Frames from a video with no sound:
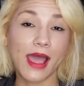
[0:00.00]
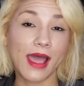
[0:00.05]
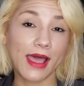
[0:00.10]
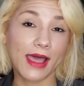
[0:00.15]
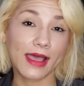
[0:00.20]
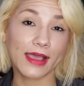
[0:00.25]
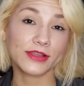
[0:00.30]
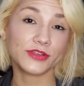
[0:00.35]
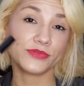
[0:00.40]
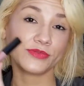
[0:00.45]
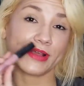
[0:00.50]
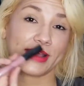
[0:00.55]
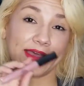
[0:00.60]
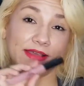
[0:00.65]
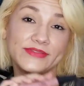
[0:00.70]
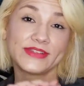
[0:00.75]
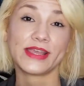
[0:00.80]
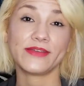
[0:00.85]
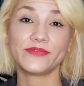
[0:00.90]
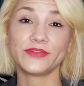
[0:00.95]
I do not have
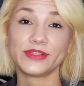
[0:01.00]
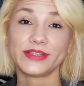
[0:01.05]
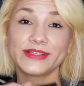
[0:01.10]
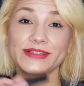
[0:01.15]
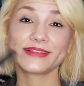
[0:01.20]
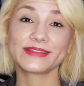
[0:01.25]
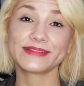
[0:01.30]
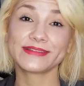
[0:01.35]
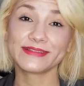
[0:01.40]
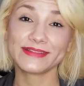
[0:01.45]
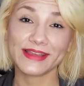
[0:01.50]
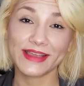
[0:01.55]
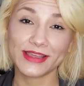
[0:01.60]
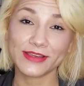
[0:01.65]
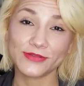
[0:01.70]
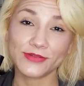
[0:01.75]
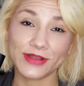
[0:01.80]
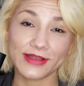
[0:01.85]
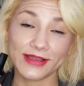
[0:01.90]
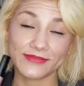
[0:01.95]
time for this. I
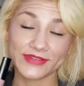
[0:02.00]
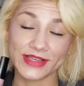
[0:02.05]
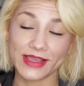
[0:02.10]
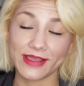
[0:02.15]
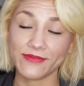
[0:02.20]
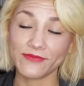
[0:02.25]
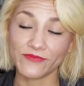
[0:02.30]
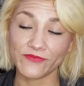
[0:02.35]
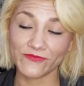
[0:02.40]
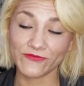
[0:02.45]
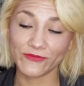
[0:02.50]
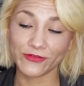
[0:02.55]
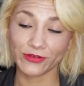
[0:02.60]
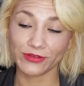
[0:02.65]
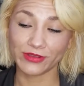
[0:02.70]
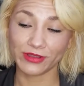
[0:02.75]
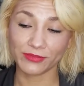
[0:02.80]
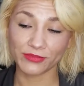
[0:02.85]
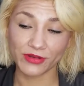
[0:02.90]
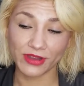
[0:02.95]
do not have time for a
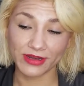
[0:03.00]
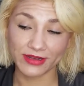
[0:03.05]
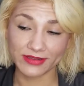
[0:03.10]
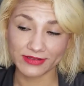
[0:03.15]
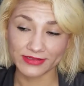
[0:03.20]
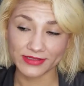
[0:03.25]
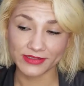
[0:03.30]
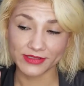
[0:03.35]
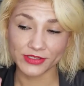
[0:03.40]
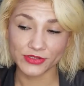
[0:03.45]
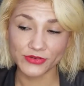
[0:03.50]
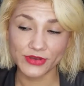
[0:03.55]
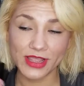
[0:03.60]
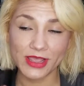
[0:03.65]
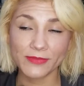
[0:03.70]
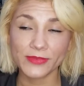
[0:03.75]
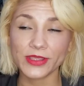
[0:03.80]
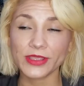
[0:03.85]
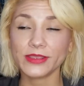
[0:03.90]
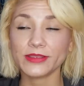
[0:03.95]
lip product this
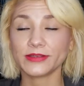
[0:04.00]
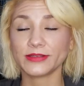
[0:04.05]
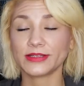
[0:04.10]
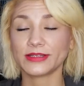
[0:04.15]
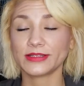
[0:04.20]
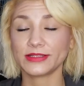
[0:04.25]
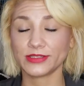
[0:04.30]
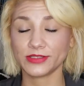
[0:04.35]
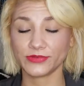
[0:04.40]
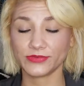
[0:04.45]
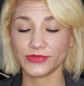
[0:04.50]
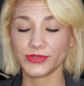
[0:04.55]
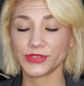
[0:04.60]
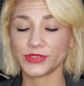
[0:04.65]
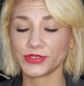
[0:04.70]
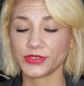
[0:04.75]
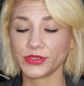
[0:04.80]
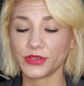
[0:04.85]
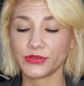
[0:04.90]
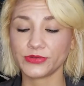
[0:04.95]
crappy. So
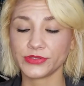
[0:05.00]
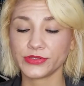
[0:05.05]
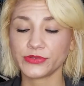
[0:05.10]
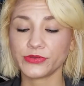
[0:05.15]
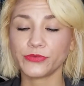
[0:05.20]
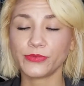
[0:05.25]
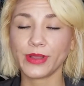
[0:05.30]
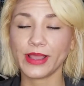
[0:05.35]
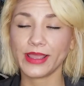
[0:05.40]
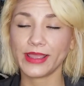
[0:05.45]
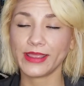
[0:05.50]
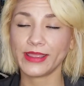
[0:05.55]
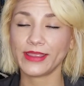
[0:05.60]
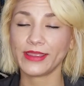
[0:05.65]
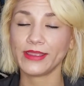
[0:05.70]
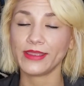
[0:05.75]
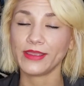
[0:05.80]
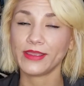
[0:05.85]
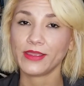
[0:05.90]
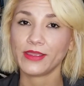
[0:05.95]
this goes the
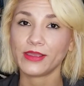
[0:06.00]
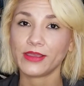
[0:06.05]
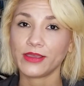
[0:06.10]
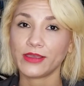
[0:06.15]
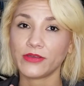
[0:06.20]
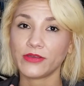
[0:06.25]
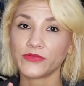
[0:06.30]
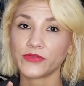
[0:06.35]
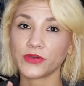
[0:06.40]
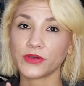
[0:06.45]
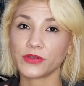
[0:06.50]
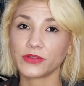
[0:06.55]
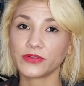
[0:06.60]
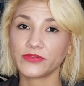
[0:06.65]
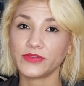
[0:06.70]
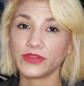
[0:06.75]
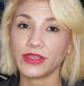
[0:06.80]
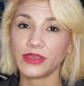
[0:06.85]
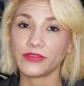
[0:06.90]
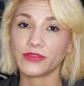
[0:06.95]
way of all of
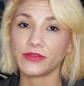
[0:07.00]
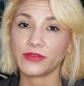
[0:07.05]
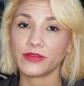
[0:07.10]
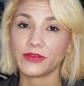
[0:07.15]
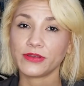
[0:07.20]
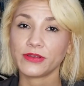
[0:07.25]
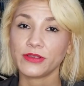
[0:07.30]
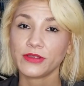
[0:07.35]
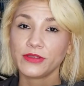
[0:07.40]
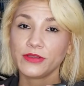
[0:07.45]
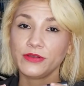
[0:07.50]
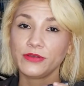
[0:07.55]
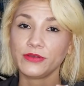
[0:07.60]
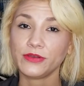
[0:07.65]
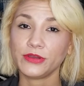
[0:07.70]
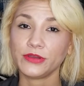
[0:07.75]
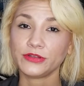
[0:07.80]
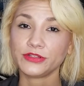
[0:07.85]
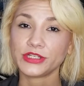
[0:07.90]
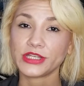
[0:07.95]
the other
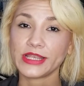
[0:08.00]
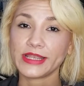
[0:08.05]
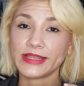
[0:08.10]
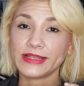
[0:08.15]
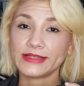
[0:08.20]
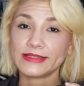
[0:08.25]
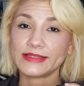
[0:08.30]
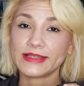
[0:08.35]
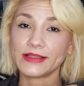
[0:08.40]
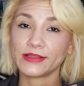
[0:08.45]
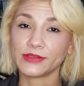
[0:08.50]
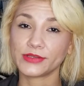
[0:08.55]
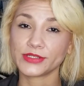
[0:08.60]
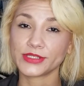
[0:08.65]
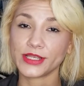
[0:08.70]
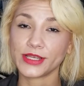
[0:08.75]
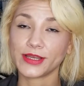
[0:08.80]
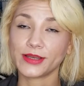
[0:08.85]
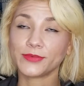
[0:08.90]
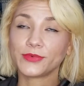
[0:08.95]
nude shades that look
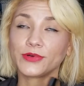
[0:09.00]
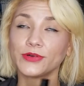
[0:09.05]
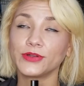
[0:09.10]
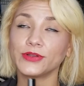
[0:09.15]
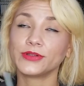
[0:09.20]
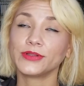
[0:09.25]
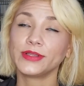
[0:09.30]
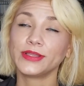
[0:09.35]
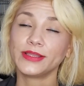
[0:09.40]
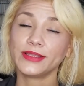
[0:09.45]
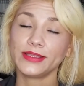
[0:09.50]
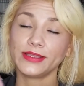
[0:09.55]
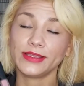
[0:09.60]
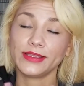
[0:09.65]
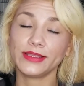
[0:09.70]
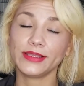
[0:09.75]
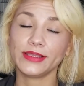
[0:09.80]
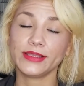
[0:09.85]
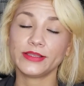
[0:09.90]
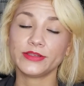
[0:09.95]
terrible
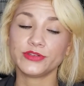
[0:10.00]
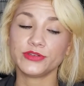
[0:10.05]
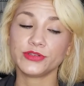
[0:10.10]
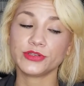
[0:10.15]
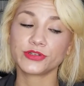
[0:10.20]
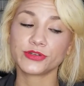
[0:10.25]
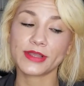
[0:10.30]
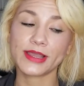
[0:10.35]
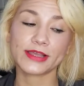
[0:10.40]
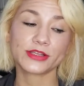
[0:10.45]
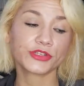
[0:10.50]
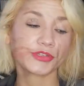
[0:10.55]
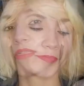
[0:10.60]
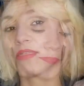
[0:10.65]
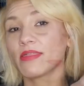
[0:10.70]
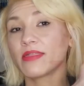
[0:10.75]
into the trash.